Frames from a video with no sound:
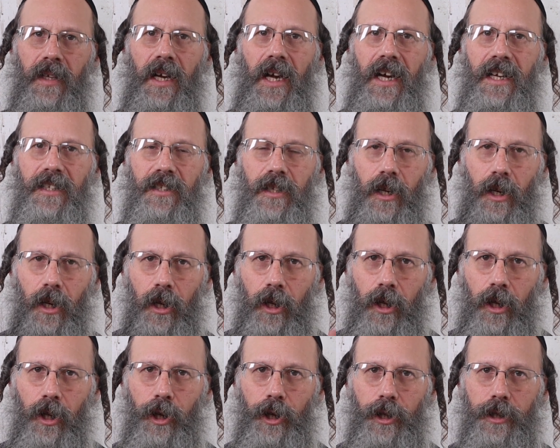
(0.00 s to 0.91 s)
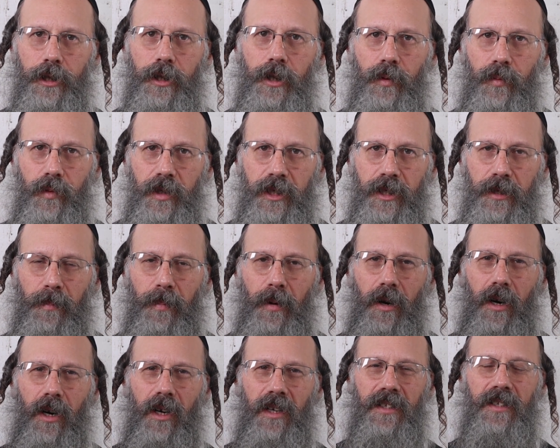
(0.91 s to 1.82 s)
It's a learnt
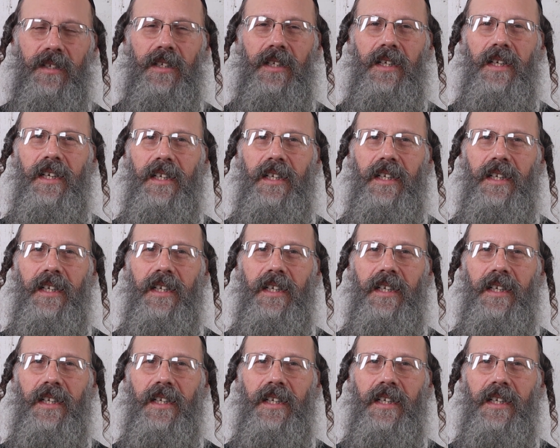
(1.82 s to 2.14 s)
response.